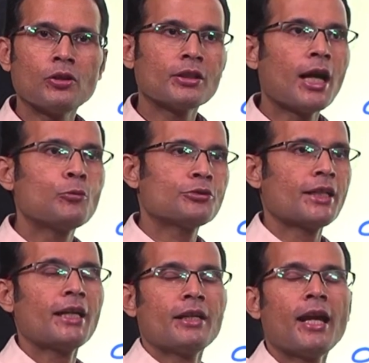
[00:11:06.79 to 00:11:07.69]
on
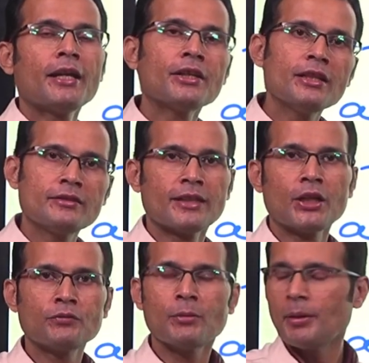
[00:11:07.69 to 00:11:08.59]
outside and
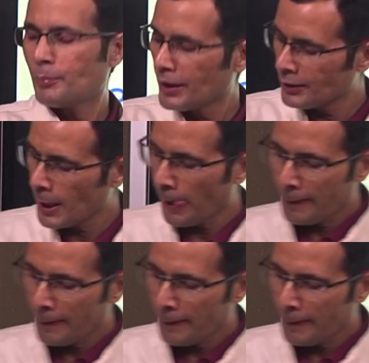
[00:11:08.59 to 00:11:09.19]
inside of the membrane.